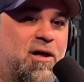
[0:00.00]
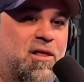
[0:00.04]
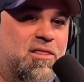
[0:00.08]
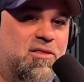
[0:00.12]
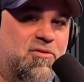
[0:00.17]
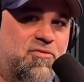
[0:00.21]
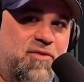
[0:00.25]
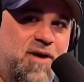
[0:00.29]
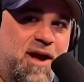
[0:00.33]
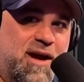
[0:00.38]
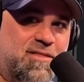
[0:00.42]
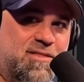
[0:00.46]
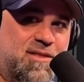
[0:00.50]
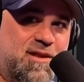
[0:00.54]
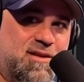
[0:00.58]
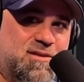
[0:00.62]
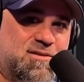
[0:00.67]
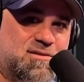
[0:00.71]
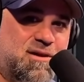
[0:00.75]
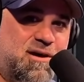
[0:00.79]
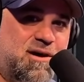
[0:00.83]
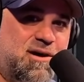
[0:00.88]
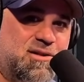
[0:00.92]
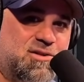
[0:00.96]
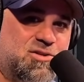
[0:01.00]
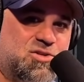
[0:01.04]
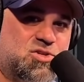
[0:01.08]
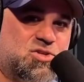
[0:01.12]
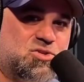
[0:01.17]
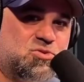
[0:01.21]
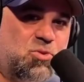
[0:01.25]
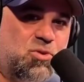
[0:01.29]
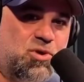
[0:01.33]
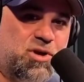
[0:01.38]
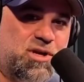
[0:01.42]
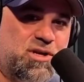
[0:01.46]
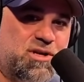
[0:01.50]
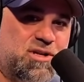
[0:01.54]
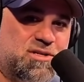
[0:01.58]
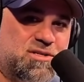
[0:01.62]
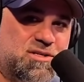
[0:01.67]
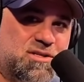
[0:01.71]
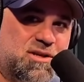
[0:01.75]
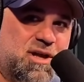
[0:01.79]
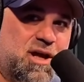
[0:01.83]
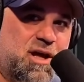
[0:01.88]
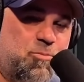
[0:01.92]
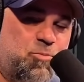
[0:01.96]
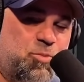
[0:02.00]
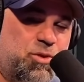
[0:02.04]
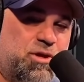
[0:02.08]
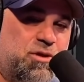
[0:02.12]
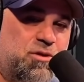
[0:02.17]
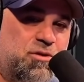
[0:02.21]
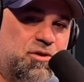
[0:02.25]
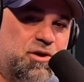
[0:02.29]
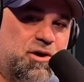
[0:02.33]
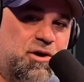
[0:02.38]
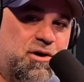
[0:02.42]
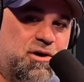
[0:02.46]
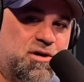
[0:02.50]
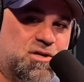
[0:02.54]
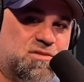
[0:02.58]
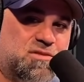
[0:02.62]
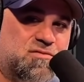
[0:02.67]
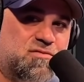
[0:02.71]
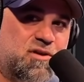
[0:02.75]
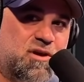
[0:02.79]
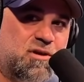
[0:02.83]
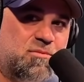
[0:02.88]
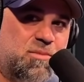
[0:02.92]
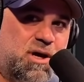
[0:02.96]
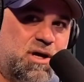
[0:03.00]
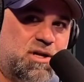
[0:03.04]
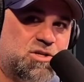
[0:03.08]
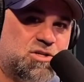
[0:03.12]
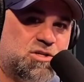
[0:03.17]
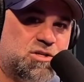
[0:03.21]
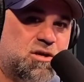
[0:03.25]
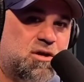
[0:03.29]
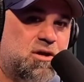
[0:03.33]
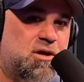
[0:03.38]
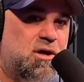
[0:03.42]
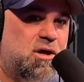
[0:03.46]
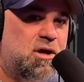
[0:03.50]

the fact that it's unsorted isn't helping your cause very much.